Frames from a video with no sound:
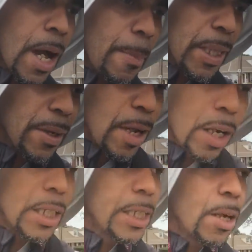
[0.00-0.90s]
I'm going to give
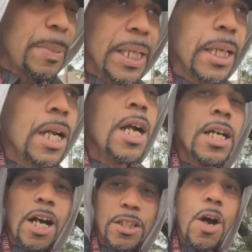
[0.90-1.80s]
y'all a little bit.
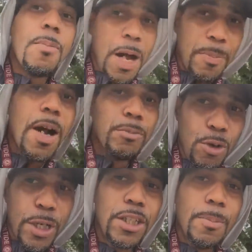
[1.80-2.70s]
Cuzzo, I'm, I'm, I'm
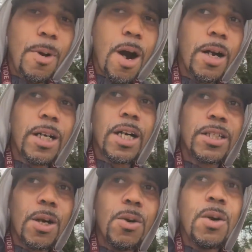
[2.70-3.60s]
doing it tomorrow,
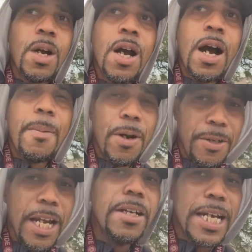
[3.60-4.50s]
Cuzzo. I'm
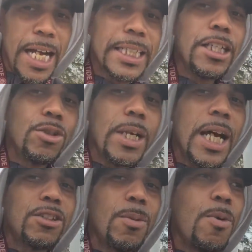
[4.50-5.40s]
going to knock that joint
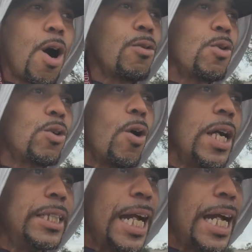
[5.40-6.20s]
out tomorrow going